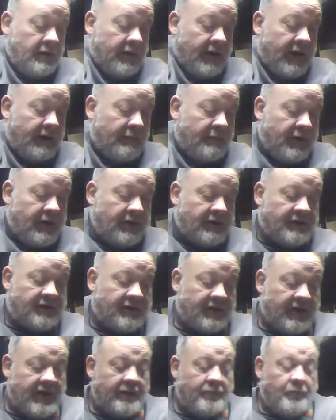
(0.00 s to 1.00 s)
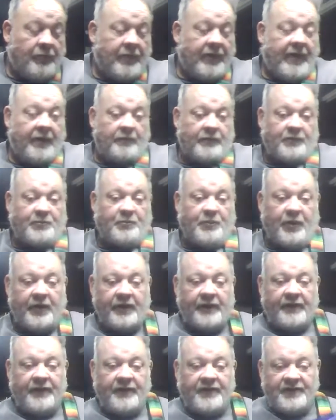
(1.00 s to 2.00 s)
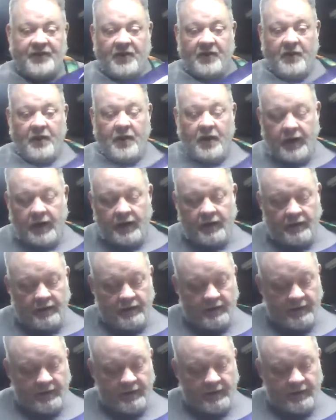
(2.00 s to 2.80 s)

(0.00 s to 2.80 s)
That being said, when I was putting these on,